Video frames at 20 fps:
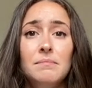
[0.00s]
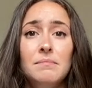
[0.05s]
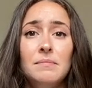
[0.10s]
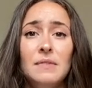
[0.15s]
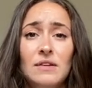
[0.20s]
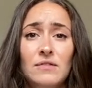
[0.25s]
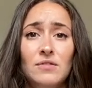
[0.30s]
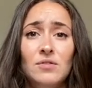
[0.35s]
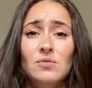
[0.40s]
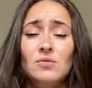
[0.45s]

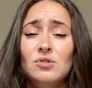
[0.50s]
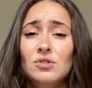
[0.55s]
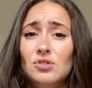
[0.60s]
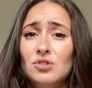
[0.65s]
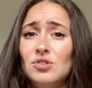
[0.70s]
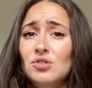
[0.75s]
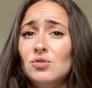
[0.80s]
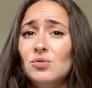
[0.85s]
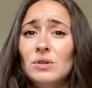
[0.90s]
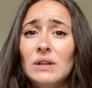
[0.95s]
if you
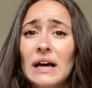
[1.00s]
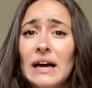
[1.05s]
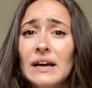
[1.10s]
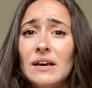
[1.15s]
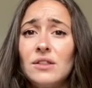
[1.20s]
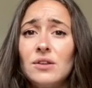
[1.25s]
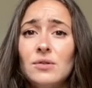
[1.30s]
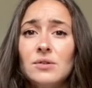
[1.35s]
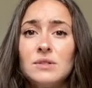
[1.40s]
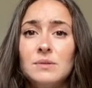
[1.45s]
do
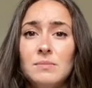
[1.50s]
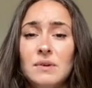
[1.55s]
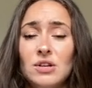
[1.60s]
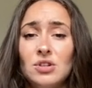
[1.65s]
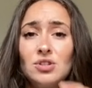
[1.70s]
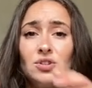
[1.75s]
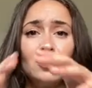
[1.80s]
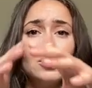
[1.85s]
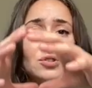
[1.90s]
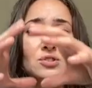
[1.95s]
like those, make
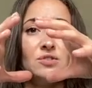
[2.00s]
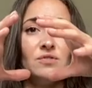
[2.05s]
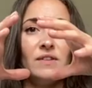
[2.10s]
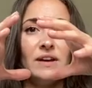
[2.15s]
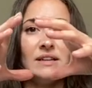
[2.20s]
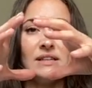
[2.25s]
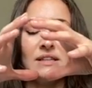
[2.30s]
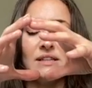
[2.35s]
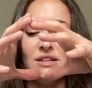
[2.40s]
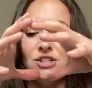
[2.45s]
sure there's
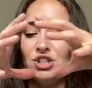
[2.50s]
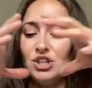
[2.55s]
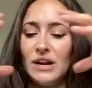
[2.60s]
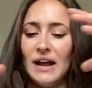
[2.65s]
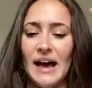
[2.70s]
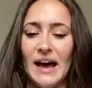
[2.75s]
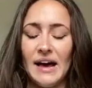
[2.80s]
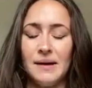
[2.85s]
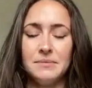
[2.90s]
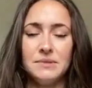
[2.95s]
ventilation
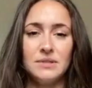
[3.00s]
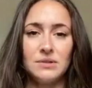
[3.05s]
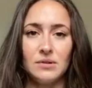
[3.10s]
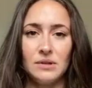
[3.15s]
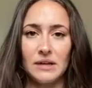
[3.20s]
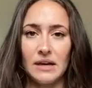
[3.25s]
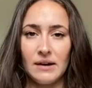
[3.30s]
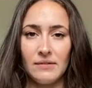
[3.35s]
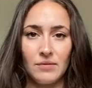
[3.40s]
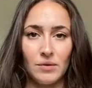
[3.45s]

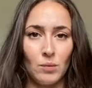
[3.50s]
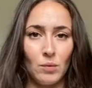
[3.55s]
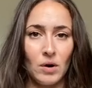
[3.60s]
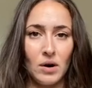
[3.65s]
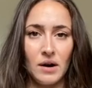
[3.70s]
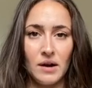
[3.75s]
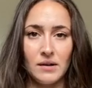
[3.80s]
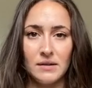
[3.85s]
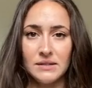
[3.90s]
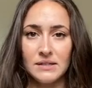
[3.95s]
absolutely
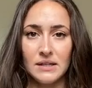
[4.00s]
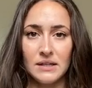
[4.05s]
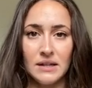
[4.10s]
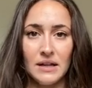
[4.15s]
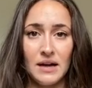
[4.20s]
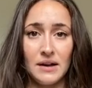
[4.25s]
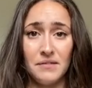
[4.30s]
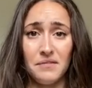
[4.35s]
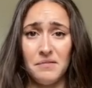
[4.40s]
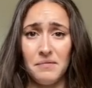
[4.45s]
everywhere else, a
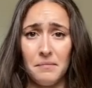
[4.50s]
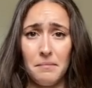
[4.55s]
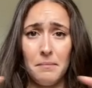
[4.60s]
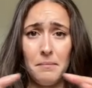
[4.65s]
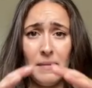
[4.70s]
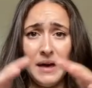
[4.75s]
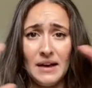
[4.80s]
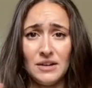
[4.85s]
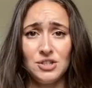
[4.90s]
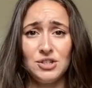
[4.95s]
lot of
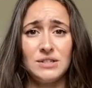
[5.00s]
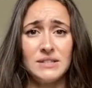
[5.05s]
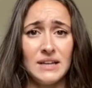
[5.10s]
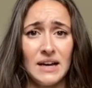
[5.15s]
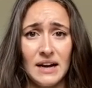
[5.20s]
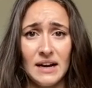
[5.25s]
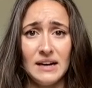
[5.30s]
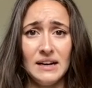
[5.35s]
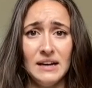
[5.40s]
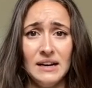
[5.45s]
mesh
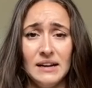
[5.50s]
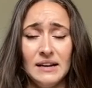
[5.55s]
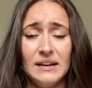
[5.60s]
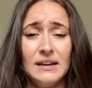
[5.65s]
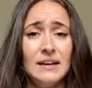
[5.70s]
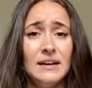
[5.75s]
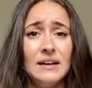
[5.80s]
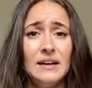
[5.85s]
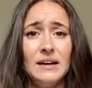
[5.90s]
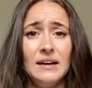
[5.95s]
siding.
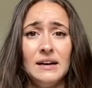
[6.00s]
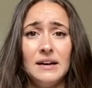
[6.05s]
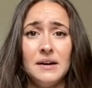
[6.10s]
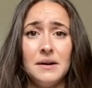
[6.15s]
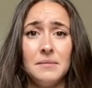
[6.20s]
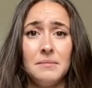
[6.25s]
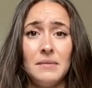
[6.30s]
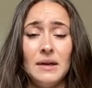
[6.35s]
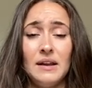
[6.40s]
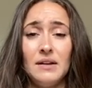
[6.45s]

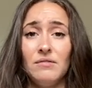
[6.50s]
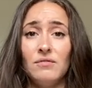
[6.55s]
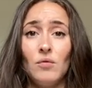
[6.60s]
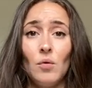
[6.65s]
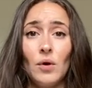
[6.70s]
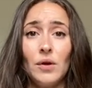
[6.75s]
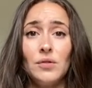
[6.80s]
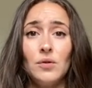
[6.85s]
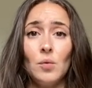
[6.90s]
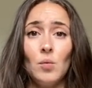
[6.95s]
And
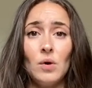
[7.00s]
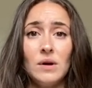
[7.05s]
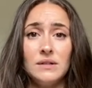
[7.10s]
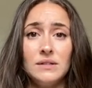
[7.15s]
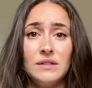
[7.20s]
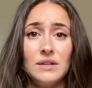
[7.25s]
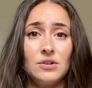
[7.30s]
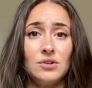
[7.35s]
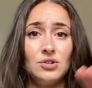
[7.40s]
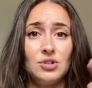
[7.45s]
avoid the
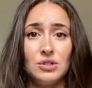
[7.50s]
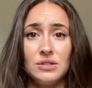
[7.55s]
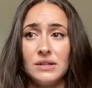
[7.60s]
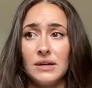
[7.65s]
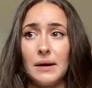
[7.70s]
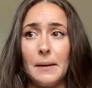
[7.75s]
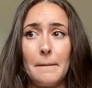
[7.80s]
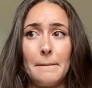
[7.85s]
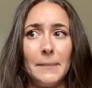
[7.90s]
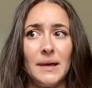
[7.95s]
ones that are just
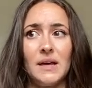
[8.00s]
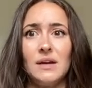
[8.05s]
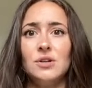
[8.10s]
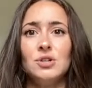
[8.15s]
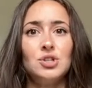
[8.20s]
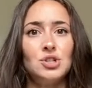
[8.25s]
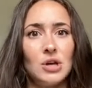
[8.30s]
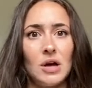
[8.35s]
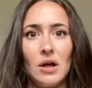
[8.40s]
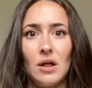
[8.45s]
like a big
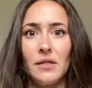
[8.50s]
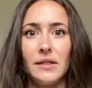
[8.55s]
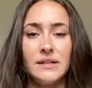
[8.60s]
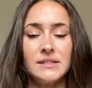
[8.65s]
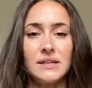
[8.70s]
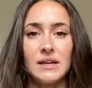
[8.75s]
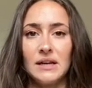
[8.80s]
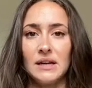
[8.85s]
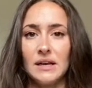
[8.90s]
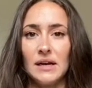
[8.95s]
shell
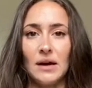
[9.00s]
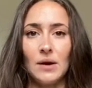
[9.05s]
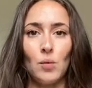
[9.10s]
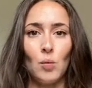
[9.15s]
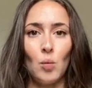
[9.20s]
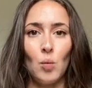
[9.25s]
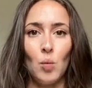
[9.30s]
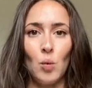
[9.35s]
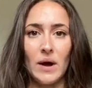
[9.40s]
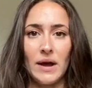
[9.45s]
that's gonna get
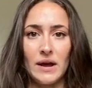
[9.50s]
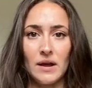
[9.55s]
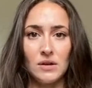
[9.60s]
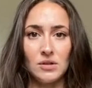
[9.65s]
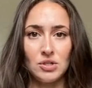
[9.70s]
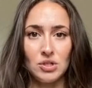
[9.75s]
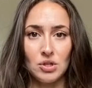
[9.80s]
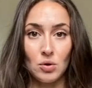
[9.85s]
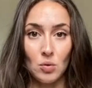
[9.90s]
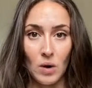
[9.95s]
way
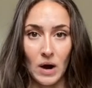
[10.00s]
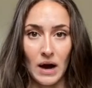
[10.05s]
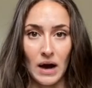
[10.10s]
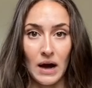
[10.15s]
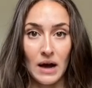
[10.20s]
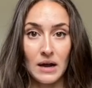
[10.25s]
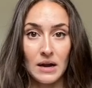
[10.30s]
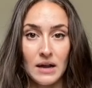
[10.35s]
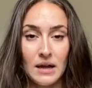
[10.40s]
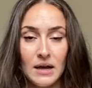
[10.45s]
too
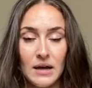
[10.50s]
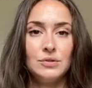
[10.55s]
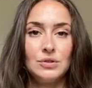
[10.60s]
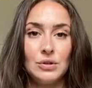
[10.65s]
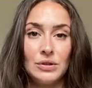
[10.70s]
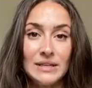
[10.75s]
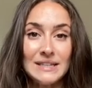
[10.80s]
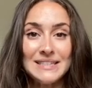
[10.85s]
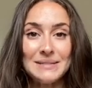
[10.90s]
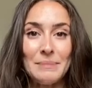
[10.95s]
hot.
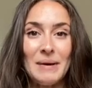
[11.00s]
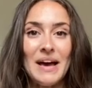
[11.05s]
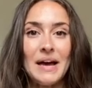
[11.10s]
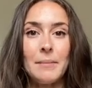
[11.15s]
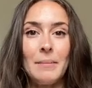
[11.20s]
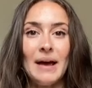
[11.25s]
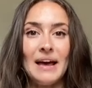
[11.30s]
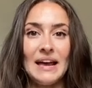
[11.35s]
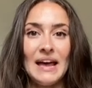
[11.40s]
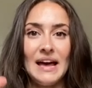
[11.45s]
So this
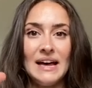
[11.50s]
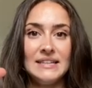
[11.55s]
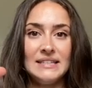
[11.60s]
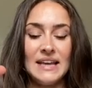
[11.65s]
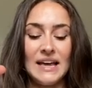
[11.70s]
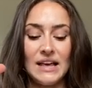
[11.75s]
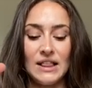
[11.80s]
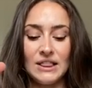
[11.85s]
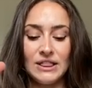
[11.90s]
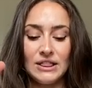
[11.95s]
backpack has
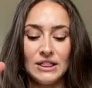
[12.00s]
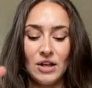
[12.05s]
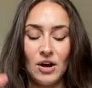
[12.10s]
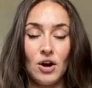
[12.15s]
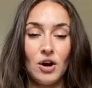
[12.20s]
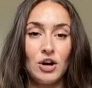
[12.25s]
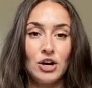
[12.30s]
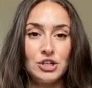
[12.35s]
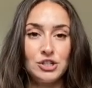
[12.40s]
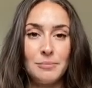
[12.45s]
a
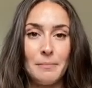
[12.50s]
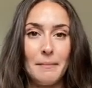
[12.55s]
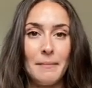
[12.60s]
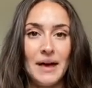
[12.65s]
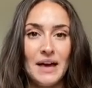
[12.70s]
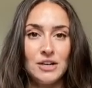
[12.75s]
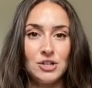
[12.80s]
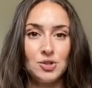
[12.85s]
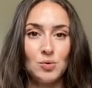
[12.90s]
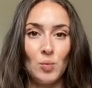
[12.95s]
large
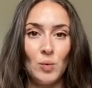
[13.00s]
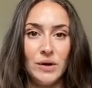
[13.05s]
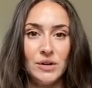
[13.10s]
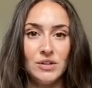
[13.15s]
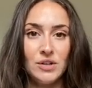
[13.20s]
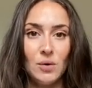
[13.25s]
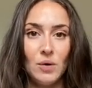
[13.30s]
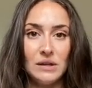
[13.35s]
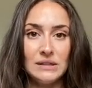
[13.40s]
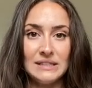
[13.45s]
mesh
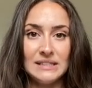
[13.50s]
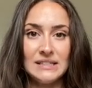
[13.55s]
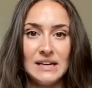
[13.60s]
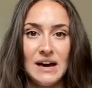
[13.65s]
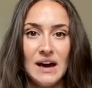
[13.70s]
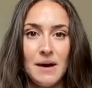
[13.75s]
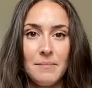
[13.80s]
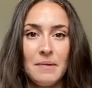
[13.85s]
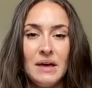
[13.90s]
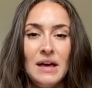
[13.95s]
window on the
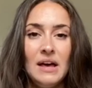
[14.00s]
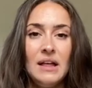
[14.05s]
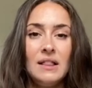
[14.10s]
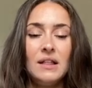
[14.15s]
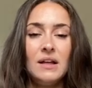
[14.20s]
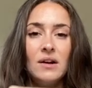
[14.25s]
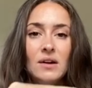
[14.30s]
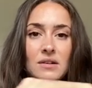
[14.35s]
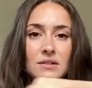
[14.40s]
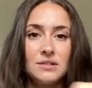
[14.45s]
top
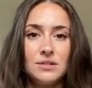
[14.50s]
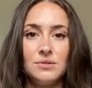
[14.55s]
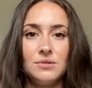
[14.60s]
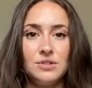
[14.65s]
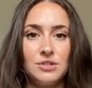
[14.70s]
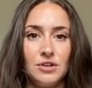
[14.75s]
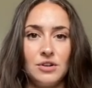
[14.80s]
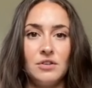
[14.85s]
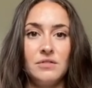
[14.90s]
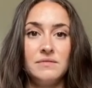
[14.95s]
that also
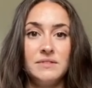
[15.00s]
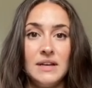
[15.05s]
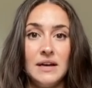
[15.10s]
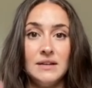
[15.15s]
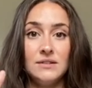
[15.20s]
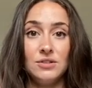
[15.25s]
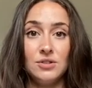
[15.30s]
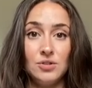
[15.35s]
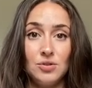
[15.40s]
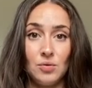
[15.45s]
serves
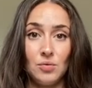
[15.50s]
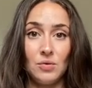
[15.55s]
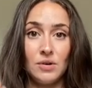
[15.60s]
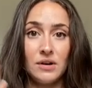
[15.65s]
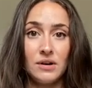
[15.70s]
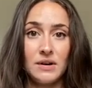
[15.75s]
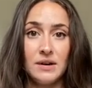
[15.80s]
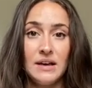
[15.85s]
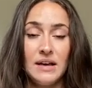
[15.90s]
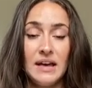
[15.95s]
as a
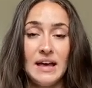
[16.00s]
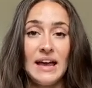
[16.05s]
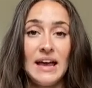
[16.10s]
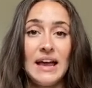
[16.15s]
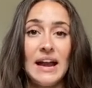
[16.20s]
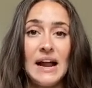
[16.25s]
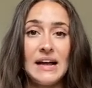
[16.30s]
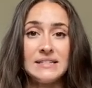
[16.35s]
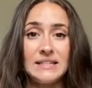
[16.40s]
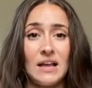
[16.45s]
door.
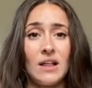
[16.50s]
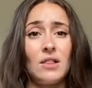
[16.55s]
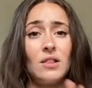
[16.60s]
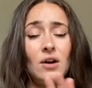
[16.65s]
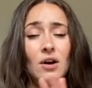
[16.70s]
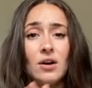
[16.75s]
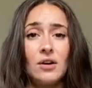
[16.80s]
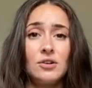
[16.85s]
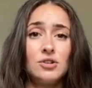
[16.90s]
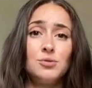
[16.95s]
It has a
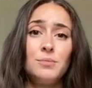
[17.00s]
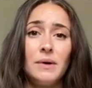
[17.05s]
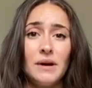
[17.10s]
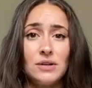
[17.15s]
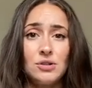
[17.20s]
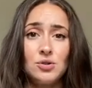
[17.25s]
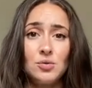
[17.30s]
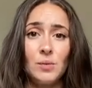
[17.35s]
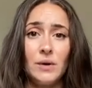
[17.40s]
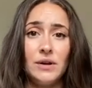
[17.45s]
large
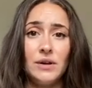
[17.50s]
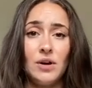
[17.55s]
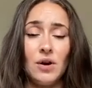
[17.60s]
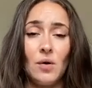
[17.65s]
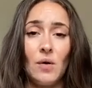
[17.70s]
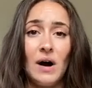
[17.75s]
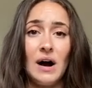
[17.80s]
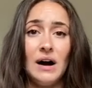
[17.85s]
mesh window